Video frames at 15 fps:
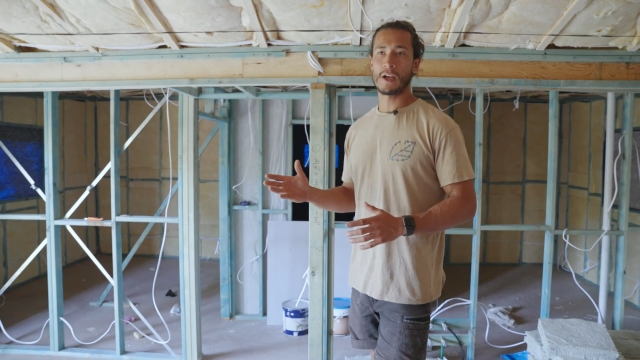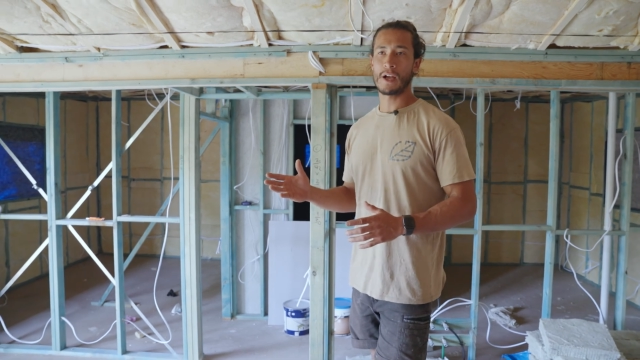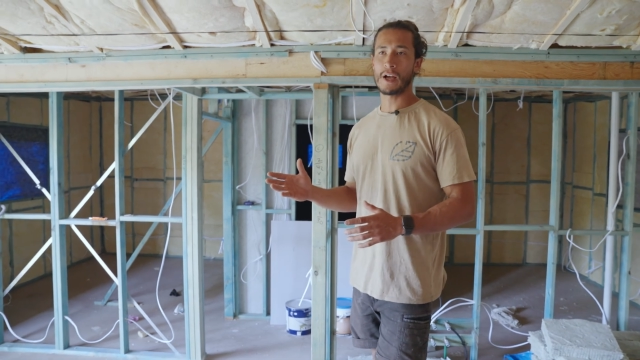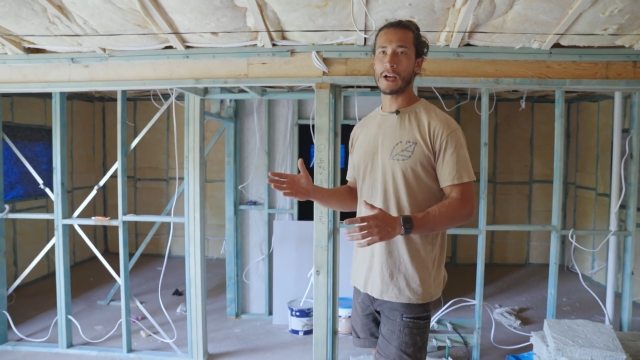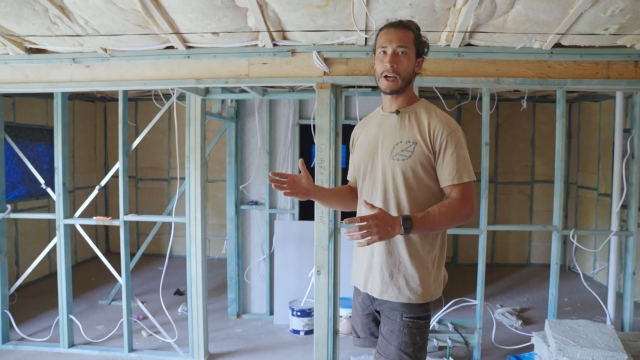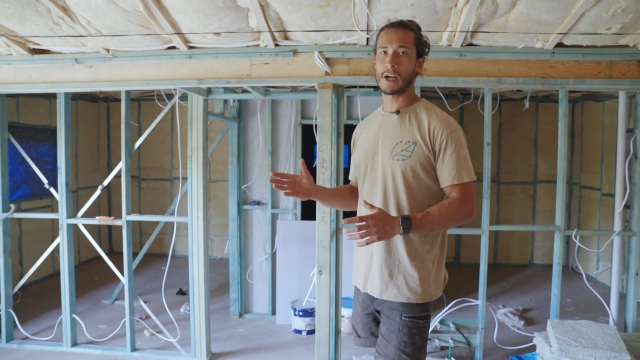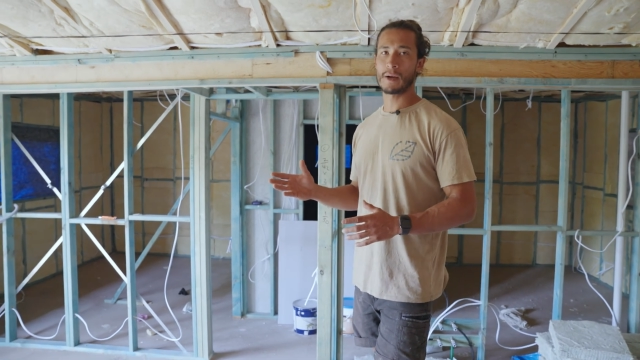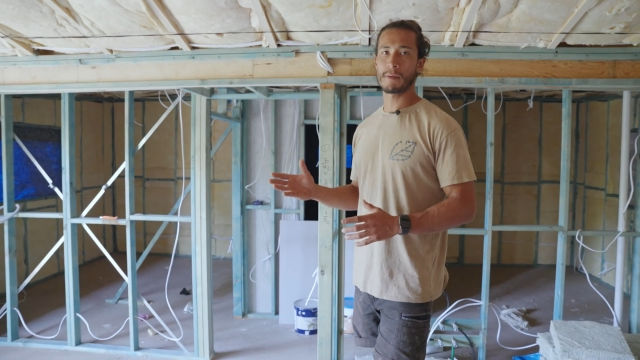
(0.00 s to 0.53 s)

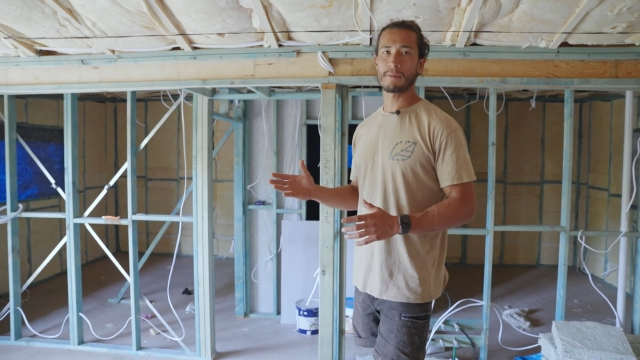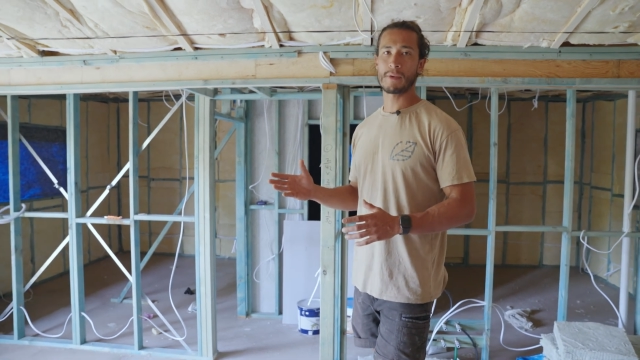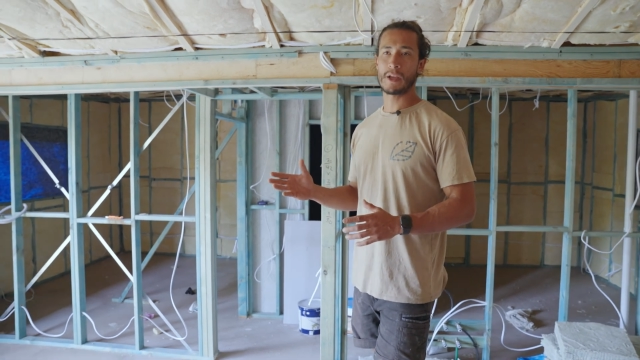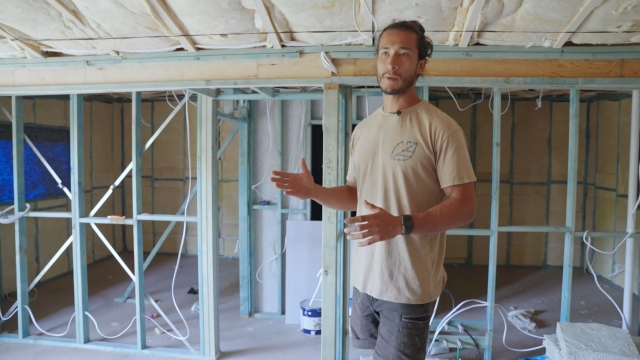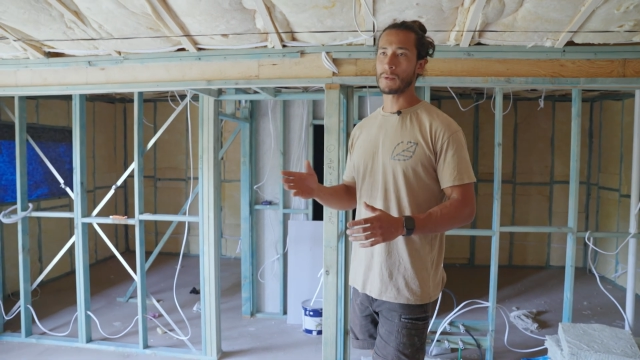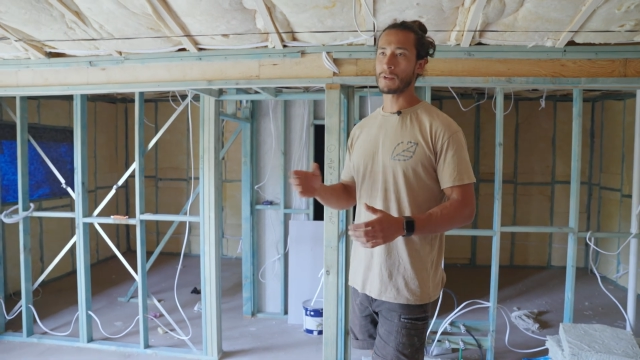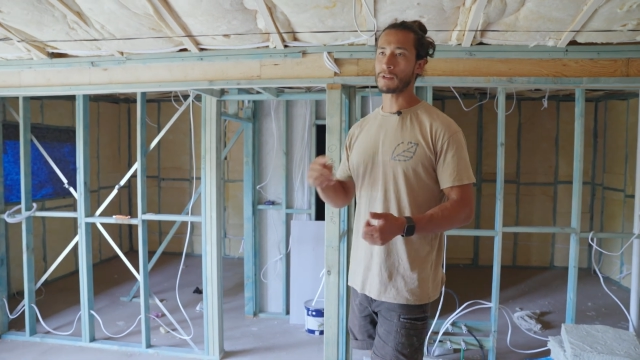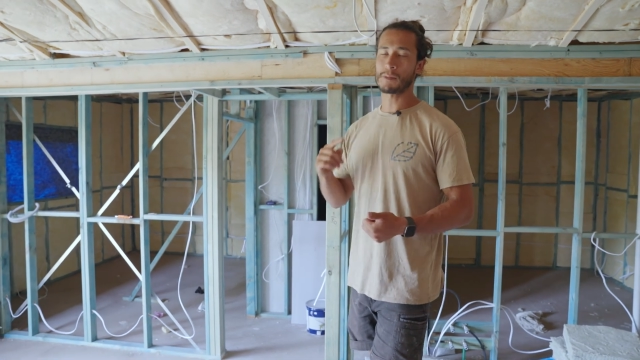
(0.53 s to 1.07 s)

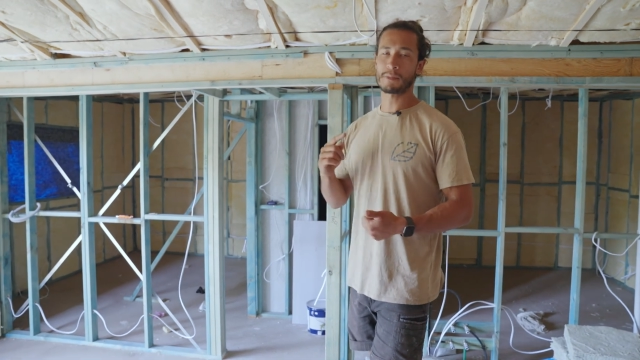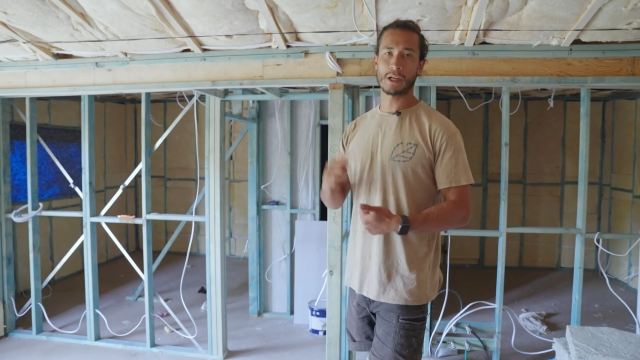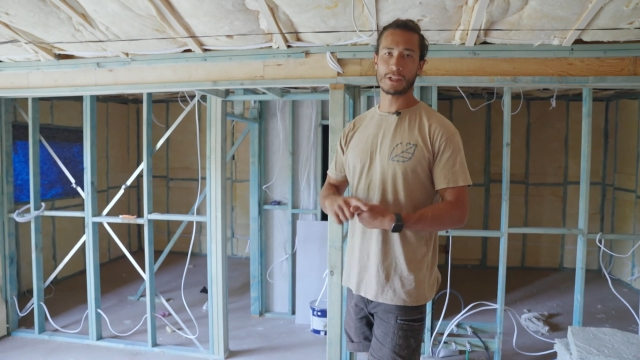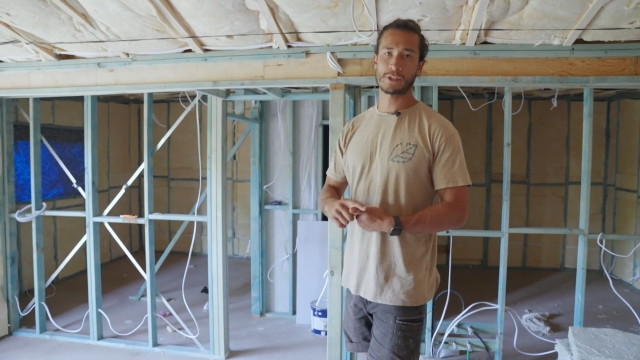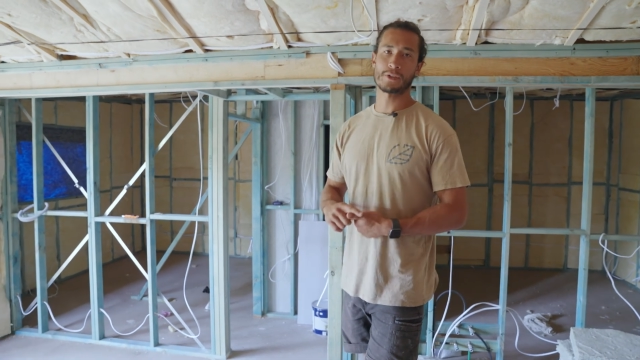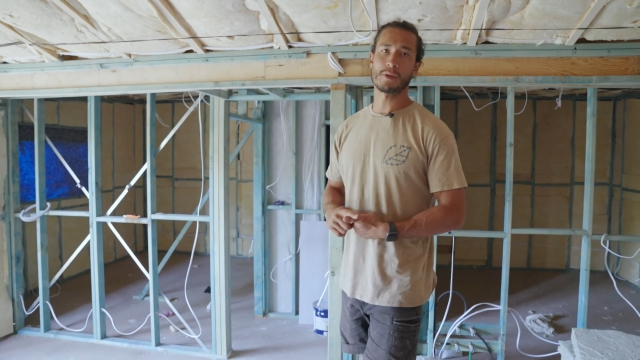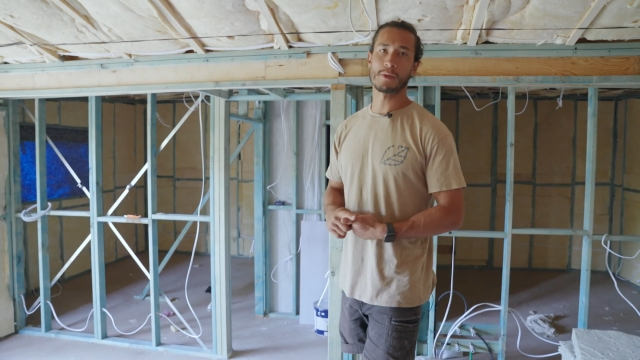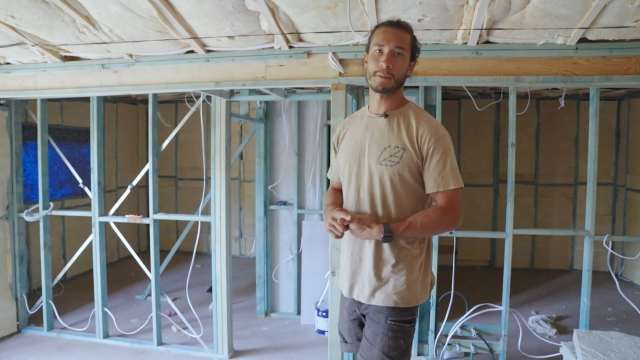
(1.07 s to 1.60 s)
and we've got
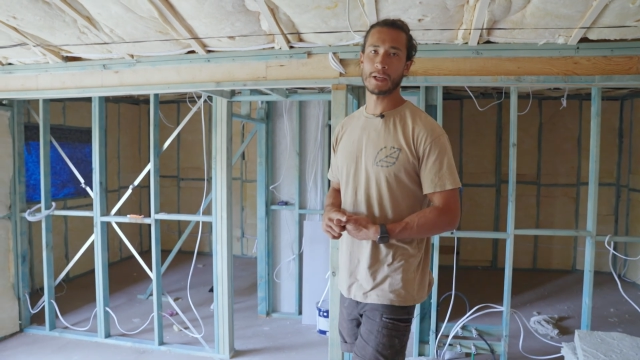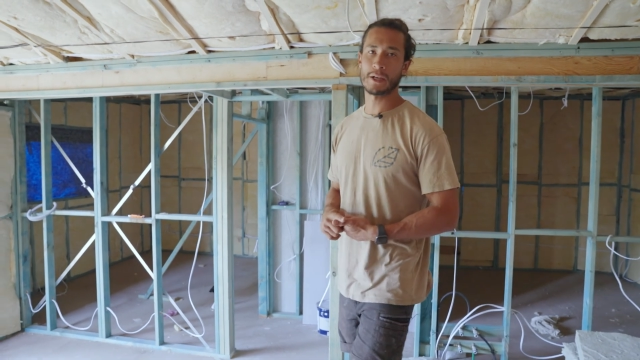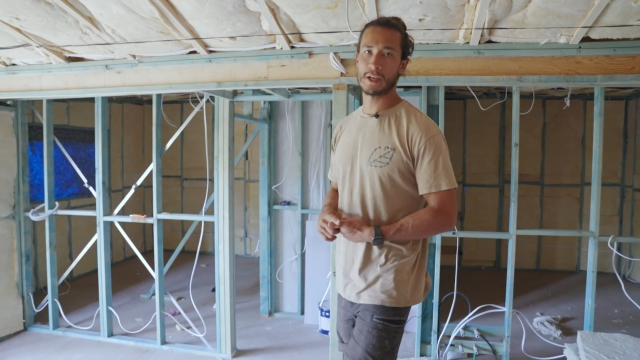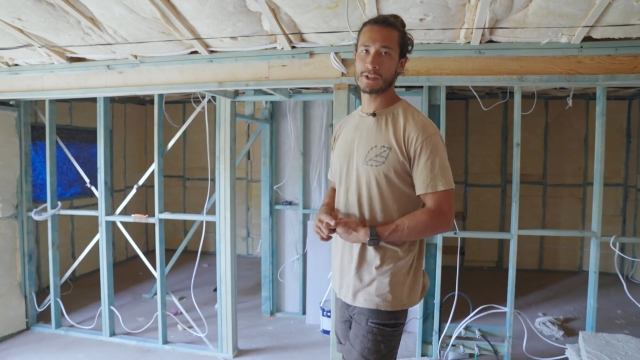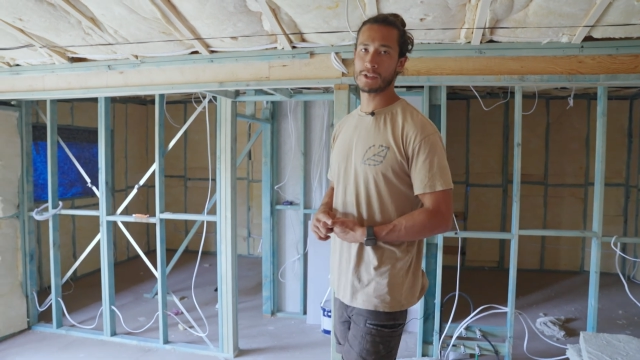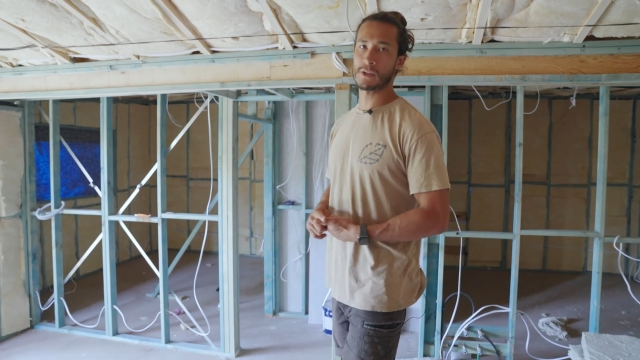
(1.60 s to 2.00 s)
plastering on Monday,